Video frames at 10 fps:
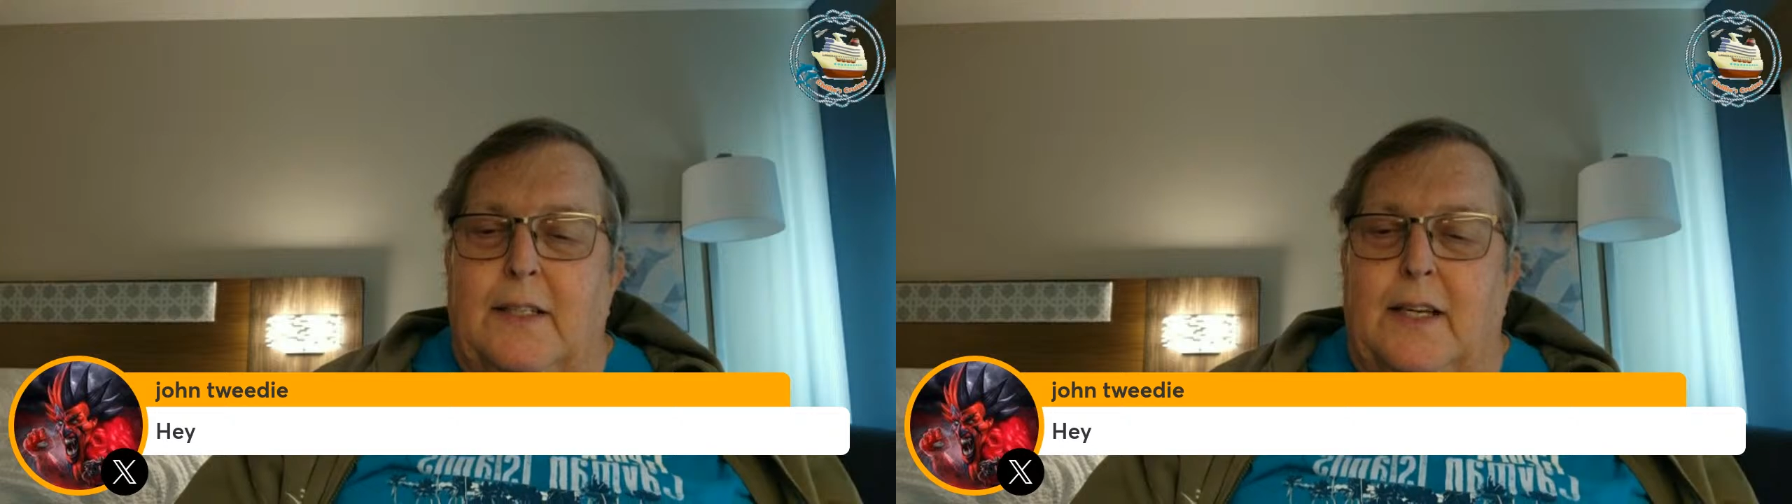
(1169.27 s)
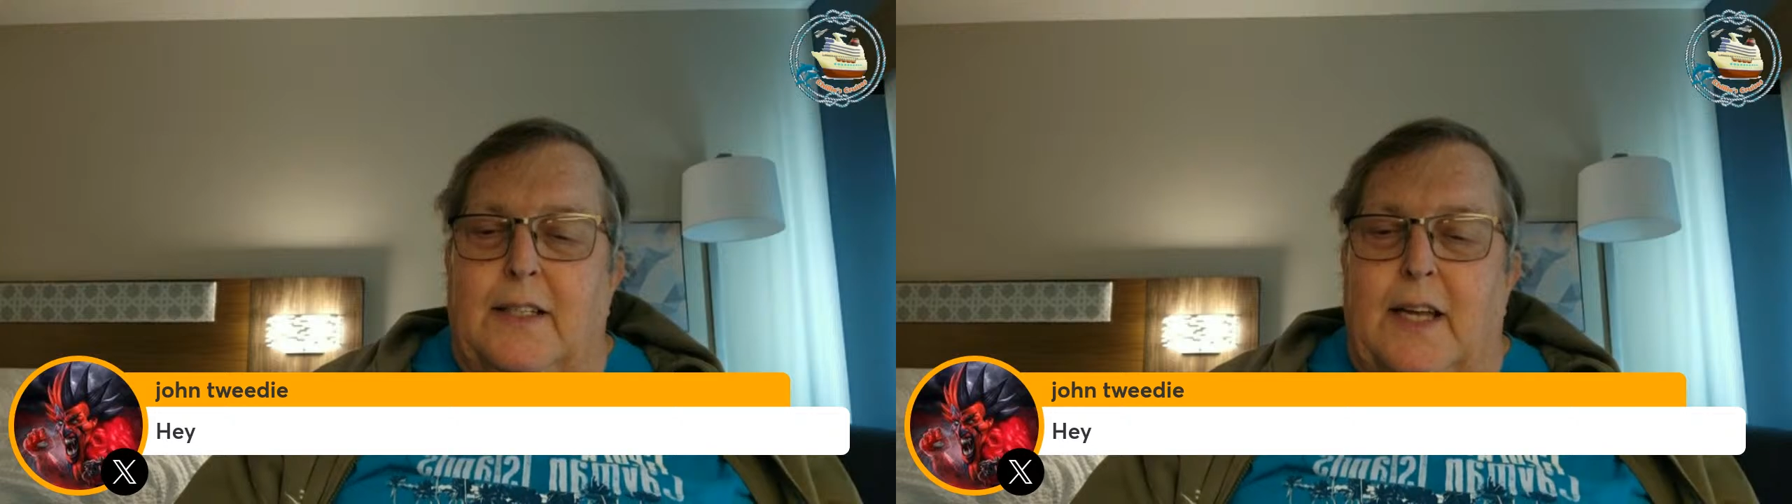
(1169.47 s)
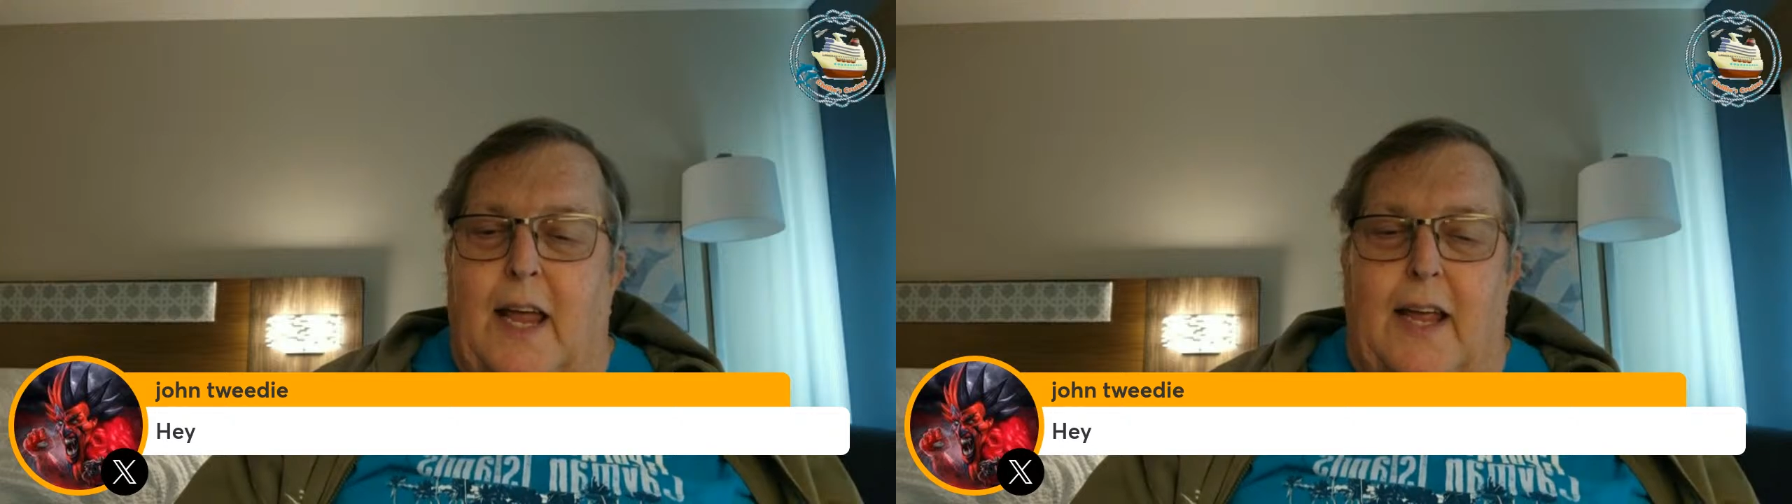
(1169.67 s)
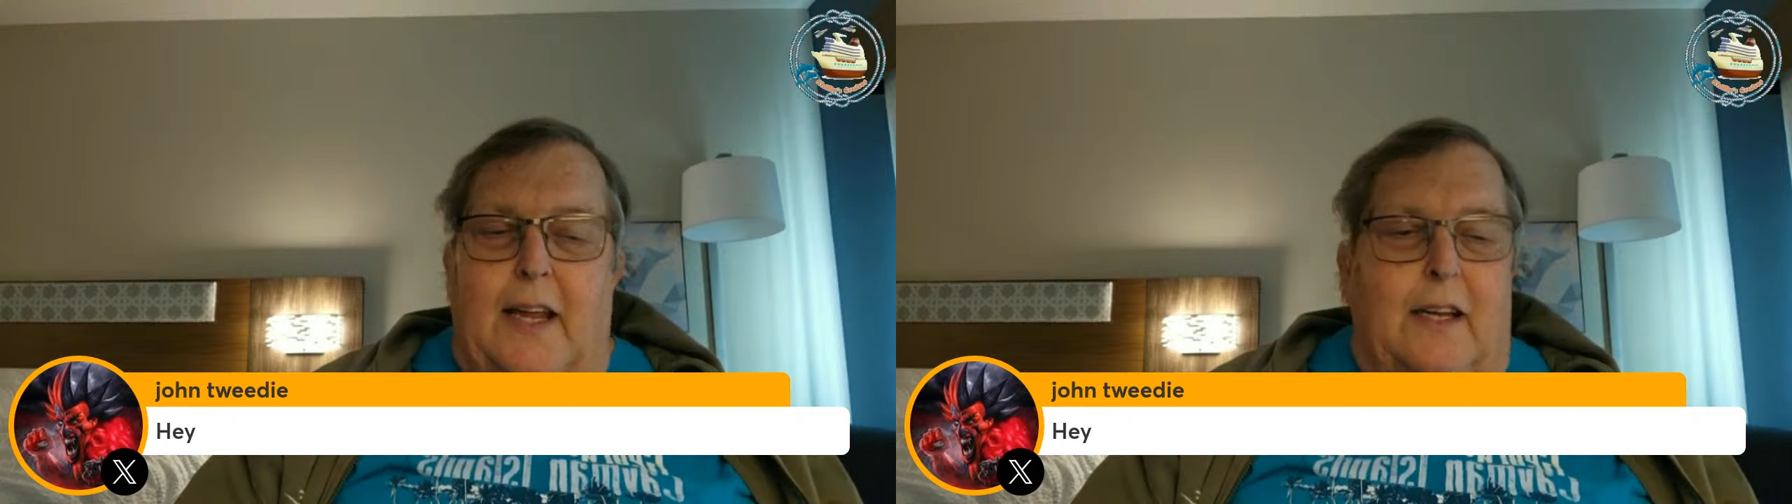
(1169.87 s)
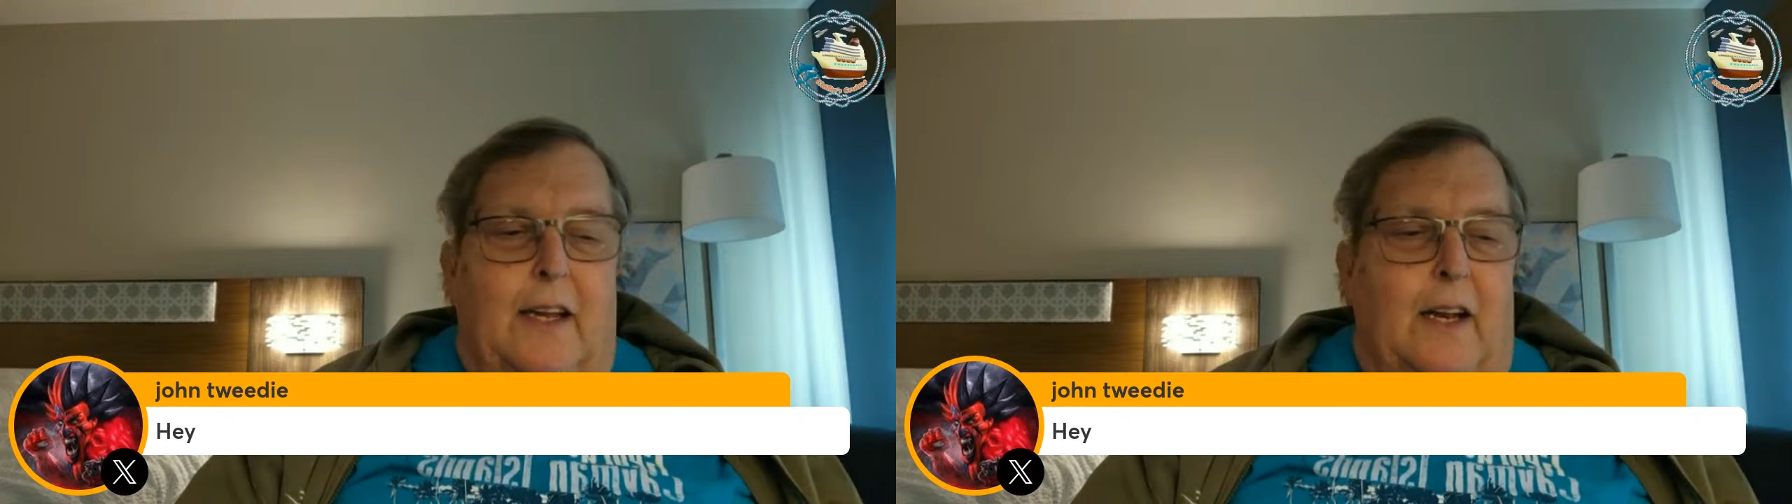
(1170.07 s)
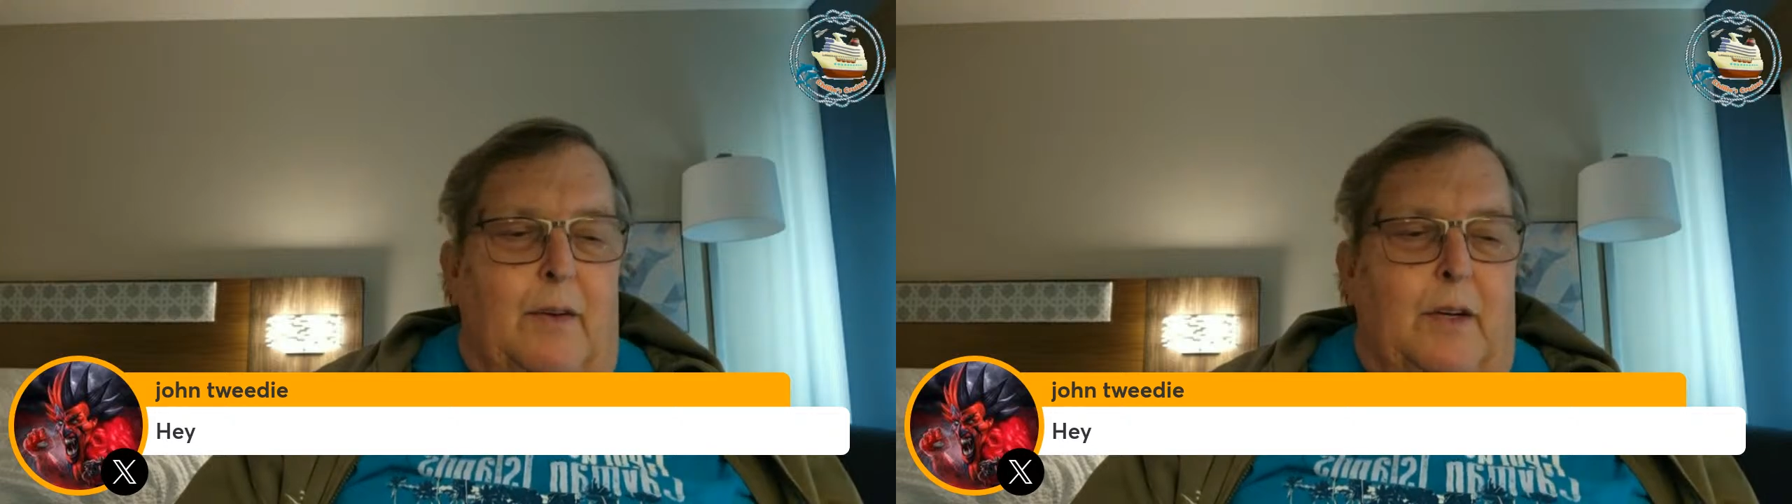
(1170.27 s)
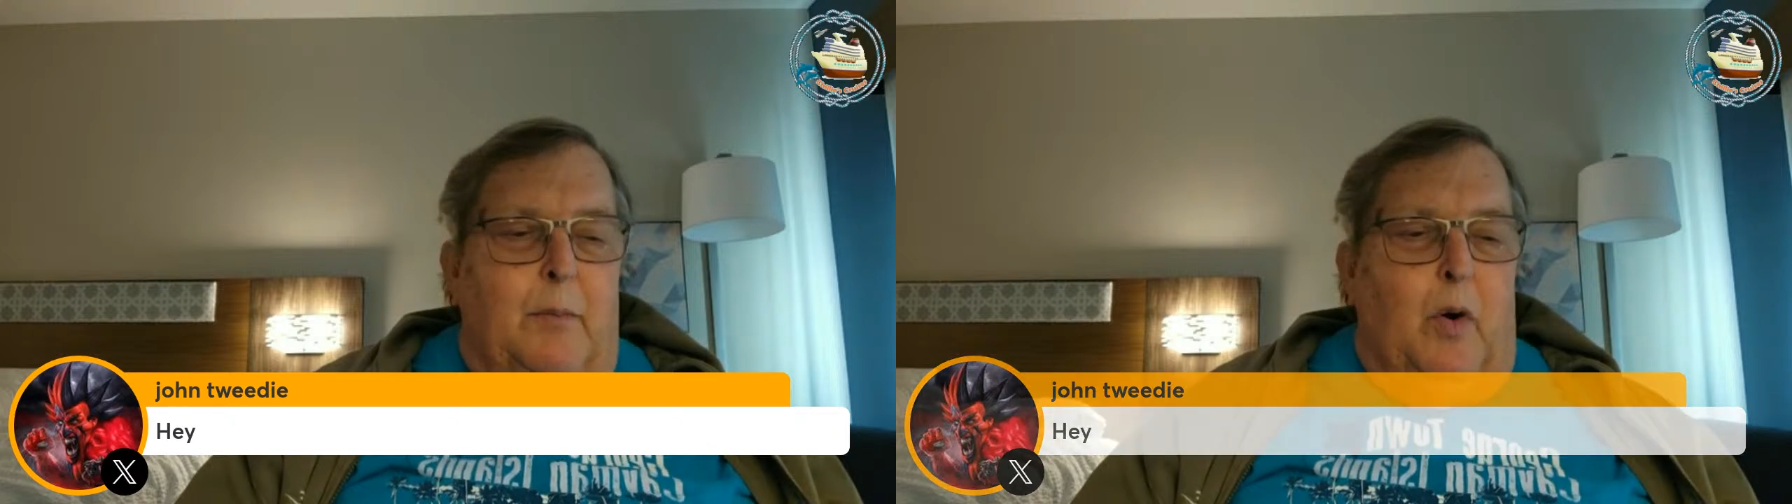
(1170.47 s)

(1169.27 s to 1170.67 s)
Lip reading: Says, hey, good